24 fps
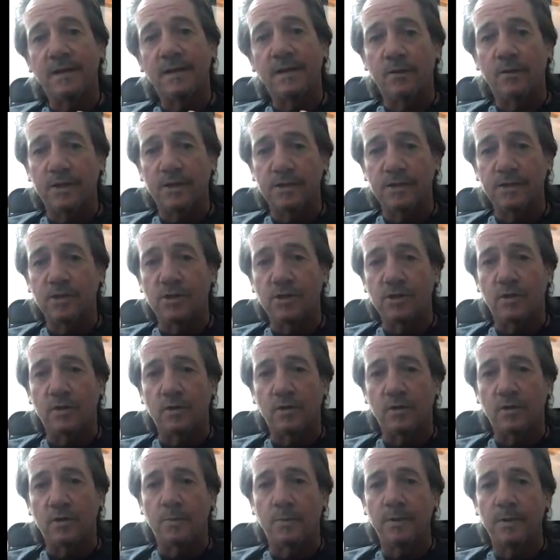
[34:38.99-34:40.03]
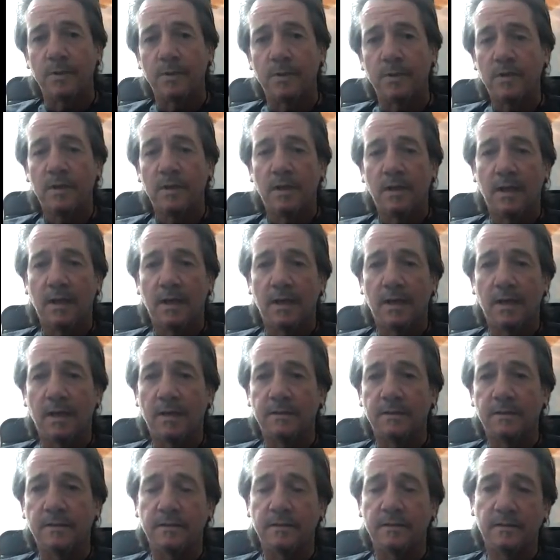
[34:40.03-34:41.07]
He's got a club, and
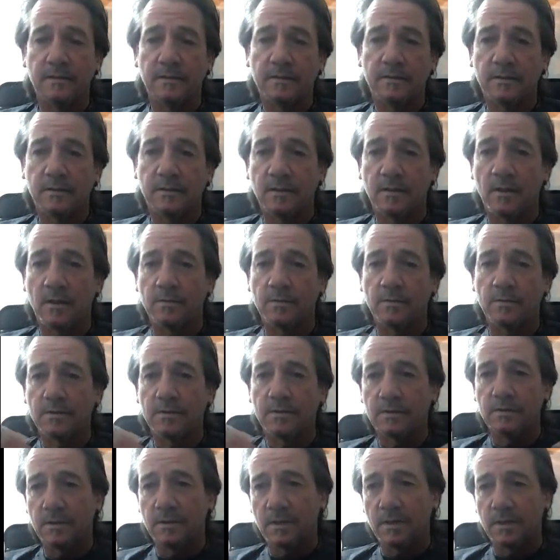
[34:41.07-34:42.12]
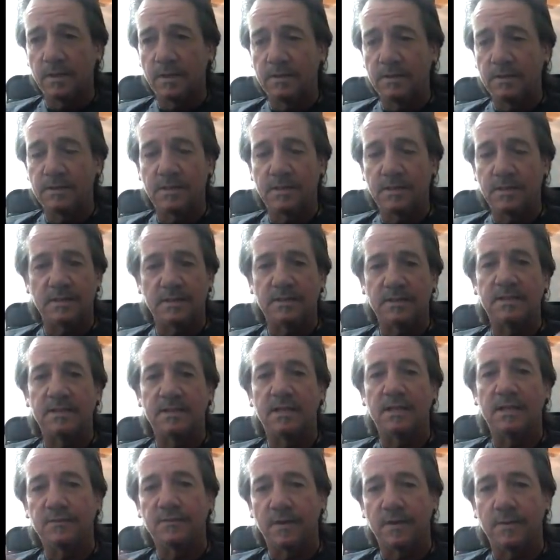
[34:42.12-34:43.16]
you know he says it's nice for
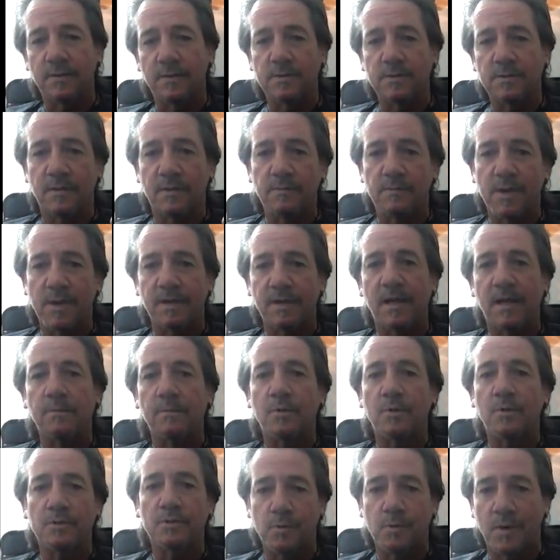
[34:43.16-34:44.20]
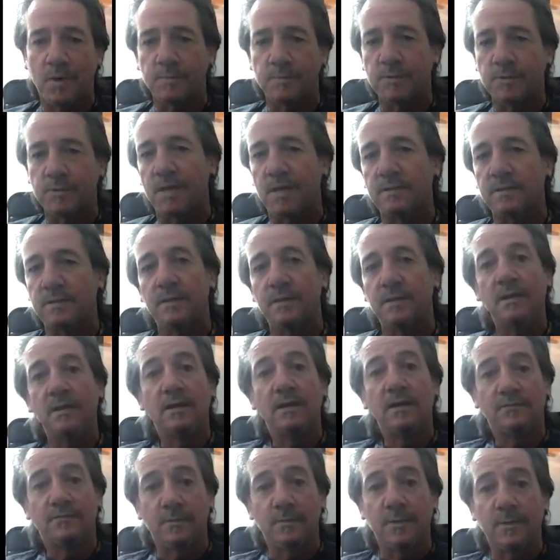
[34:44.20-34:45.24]
him to have my name on his website, for
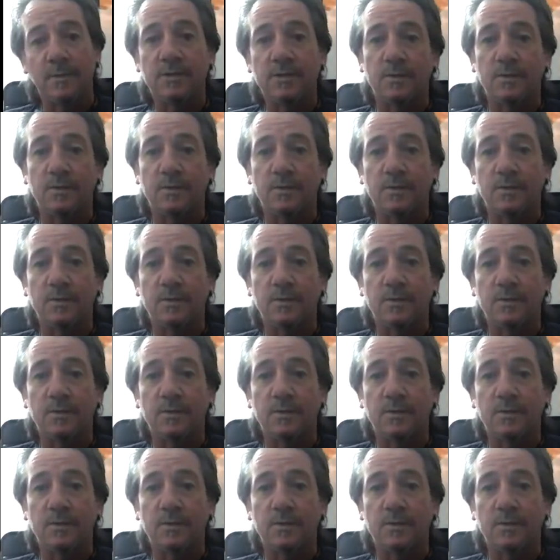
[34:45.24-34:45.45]
me to actually